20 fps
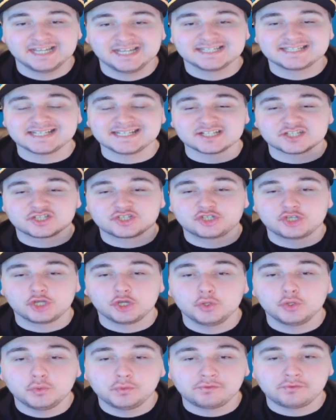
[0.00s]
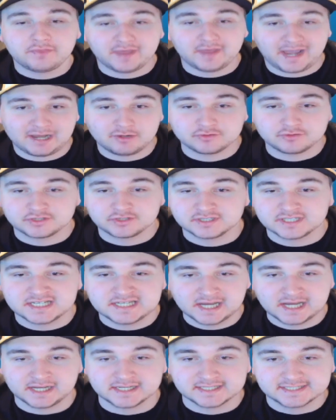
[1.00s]
since
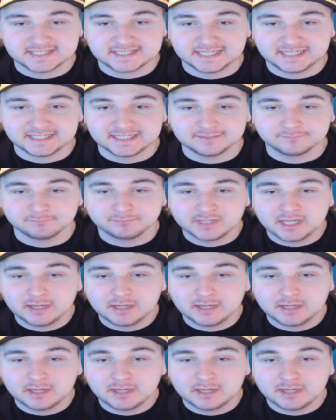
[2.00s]
2019.